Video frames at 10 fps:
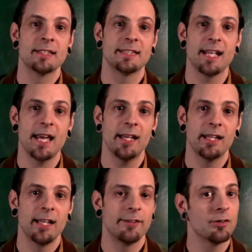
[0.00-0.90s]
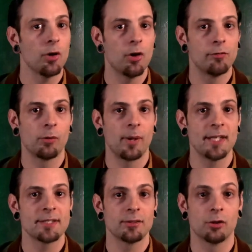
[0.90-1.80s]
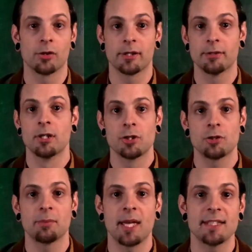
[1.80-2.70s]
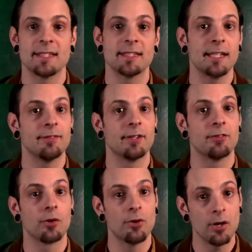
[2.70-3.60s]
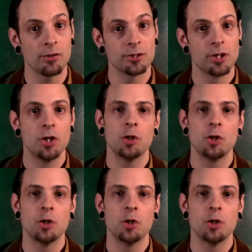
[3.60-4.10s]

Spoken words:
Today, if you're overweight, or in some cases even if you're not,